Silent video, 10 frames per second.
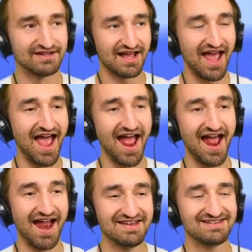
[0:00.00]

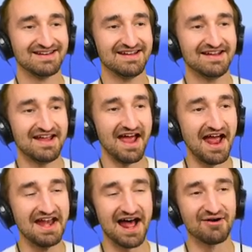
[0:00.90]
and,
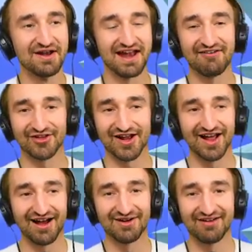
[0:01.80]
and I would have like
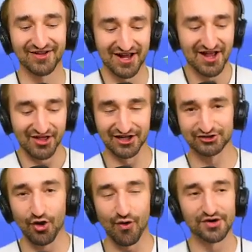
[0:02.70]
I would have like
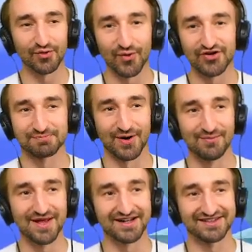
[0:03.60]
like two hundred words
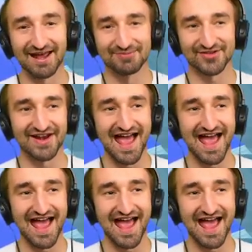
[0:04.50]
per minute, ten percent